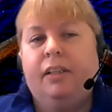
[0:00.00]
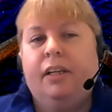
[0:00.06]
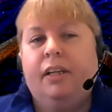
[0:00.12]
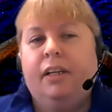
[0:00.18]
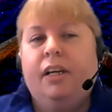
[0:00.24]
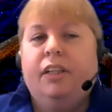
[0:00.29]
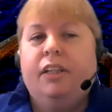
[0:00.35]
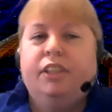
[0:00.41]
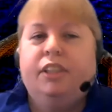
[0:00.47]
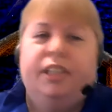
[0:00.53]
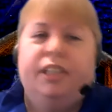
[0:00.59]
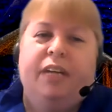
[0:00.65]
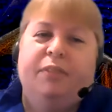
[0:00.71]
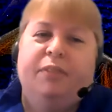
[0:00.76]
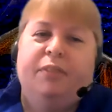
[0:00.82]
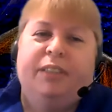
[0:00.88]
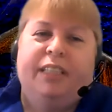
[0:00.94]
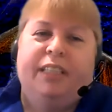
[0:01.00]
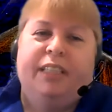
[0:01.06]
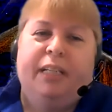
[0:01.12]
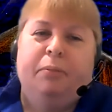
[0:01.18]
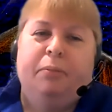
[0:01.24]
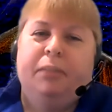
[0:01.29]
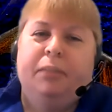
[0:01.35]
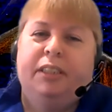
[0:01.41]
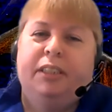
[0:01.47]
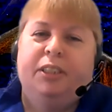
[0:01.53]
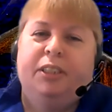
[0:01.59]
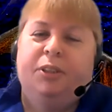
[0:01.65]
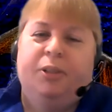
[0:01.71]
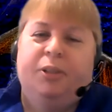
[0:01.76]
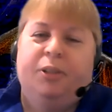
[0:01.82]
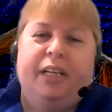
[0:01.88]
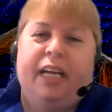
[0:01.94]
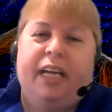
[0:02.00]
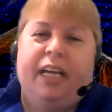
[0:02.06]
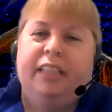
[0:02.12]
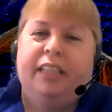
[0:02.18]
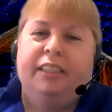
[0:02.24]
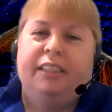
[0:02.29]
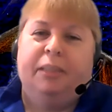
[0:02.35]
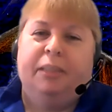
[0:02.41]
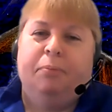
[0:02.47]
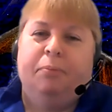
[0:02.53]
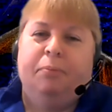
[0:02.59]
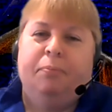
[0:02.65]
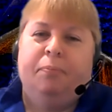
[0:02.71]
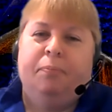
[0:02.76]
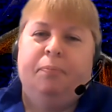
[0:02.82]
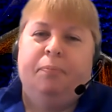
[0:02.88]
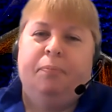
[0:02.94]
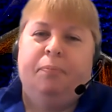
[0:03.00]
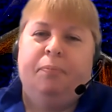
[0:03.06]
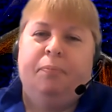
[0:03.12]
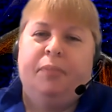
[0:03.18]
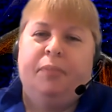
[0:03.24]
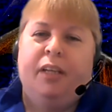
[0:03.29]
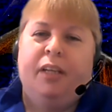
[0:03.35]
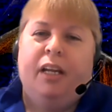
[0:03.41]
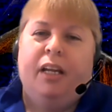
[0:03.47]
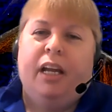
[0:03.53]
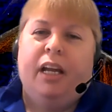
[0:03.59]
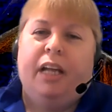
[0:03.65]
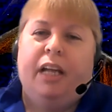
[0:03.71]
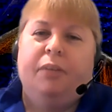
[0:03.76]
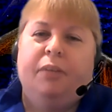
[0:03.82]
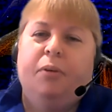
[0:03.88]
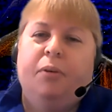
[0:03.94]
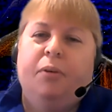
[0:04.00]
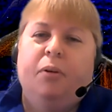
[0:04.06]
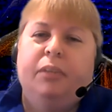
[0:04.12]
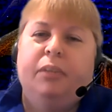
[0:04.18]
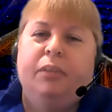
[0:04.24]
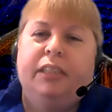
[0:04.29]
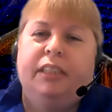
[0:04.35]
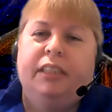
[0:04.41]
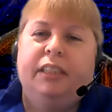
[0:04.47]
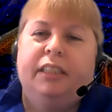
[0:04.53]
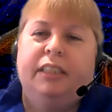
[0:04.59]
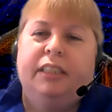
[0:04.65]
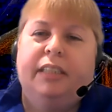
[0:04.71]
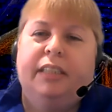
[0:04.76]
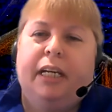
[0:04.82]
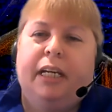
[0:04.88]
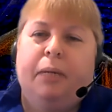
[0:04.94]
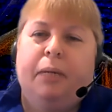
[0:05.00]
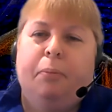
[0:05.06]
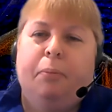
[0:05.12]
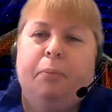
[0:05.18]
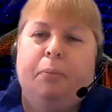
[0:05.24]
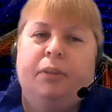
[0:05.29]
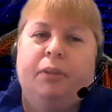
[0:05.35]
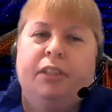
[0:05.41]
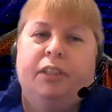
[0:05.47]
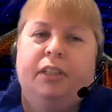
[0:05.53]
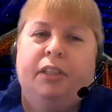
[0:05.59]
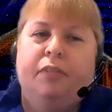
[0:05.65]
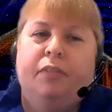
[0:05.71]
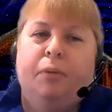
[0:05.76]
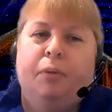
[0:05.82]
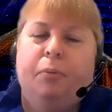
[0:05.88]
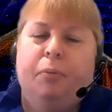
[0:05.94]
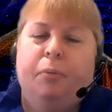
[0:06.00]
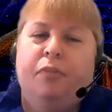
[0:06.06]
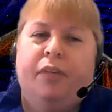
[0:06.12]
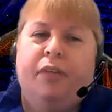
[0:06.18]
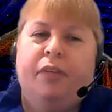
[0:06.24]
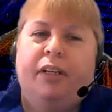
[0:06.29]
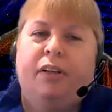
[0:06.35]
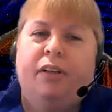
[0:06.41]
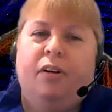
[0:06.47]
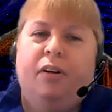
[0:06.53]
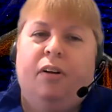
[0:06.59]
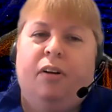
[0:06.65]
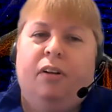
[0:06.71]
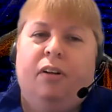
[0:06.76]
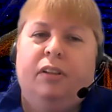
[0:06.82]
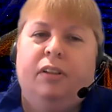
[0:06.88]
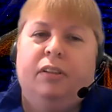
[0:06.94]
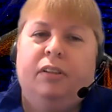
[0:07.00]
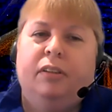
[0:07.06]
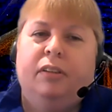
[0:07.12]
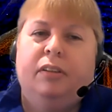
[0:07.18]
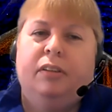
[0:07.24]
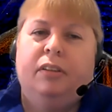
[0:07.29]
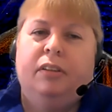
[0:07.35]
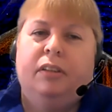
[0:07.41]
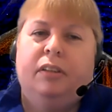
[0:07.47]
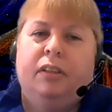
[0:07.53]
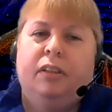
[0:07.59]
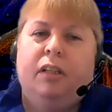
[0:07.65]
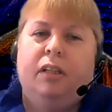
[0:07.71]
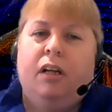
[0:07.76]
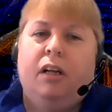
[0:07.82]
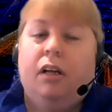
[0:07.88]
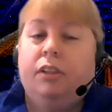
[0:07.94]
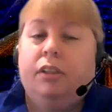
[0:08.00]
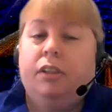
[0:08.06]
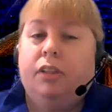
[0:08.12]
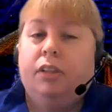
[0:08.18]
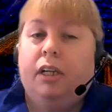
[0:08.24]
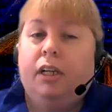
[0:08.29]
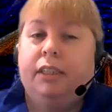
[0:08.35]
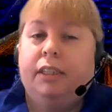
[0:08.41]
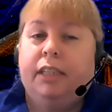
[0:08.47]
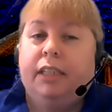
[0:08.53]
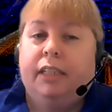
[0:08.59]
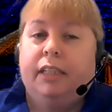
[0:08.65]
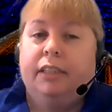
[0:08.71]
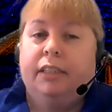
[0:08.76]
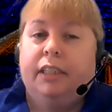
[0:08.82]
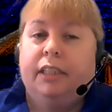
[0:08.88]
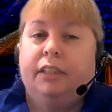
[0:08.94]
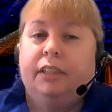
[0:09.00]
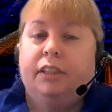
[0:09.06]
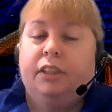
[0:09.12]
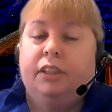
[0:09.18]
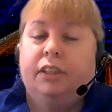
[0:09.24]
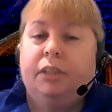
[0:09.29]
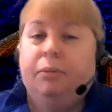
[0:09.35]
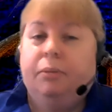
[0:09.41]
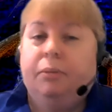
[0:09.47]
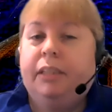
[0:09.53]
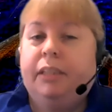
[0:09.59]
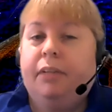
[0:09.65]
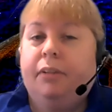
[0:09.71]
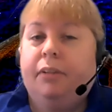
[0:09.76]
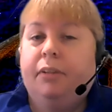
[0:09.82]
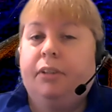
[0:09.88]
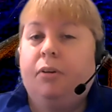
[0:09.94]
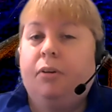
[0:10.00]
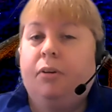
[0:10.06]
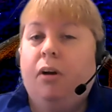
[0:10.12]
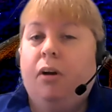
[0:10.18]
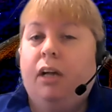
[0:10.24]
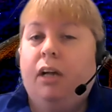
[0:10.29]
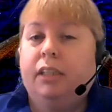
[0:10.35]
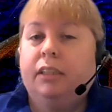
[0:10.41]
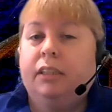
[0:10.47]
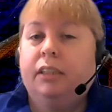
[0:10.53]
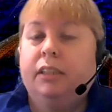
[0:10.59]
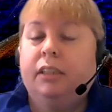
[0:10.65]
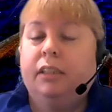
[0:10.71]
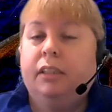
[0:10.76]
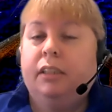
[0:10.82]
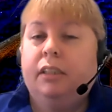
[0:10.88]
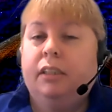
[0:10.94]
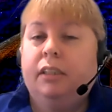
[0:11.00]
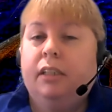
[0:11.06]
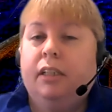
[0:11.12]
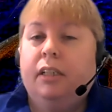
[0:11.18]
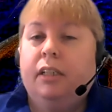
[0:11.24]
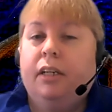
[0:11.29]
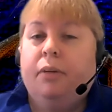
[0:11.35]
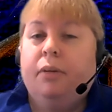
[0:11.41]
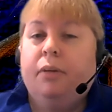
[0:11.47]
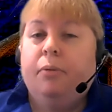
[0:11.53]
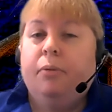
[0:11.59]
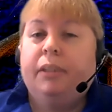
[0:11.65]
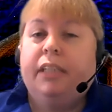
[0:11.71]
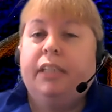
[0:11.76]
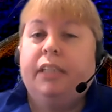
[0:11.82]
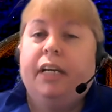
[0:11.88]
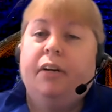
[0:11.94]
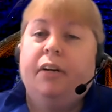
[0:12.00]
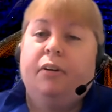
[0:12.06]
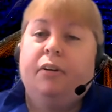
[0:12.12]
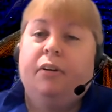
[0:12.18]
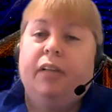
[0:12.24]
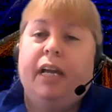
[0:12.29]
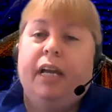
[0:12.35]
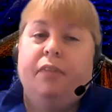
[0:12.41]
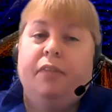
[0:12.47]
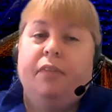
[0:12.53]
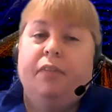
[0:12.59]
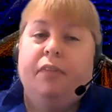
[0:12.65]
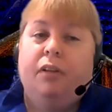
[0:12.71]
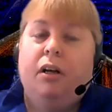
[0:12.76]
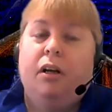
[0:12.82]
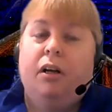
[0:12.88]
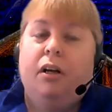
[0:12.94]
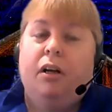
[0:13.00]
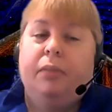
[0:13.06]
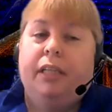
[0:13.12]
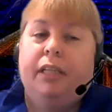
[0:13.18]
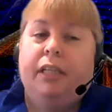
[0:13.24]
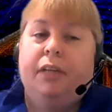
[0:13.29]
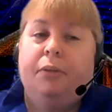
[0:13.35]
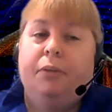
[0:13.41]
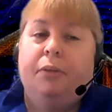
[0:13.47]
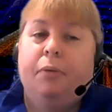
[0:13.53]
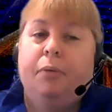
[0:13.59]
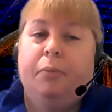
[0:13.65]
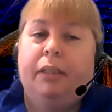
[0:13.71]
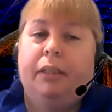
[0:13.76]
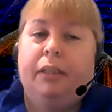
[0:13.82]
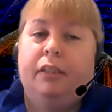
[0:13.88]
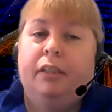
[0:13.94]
She never seems to turn against him and grows into the second portion of her prophetic call. John tells us she was there at the cross, risking her life along with the other women.